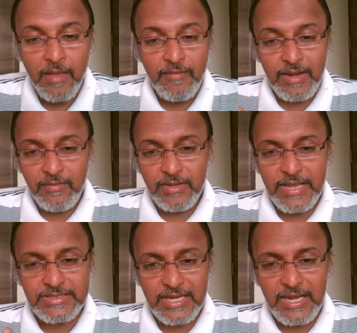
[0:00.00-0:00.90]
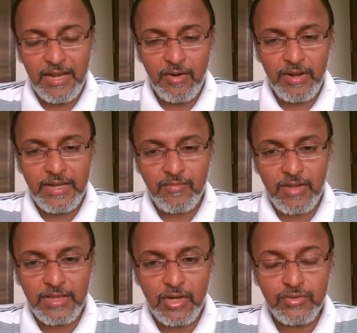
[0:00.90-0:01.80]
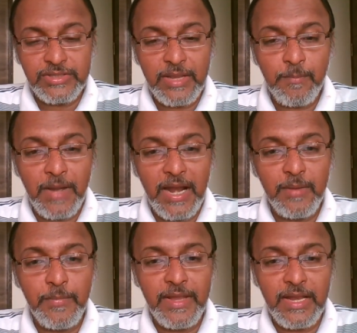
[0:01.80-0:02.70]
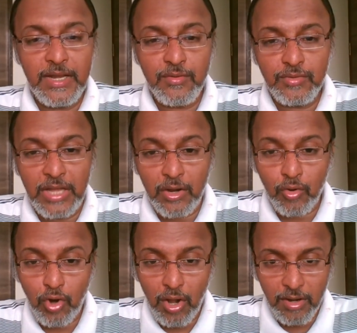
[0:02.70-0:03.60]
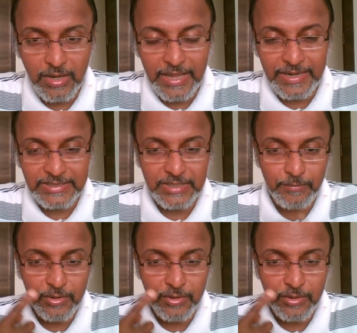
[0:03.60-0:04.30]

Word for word: Whenever the ascendant lord in twelfth house, they might be into the wrong direction,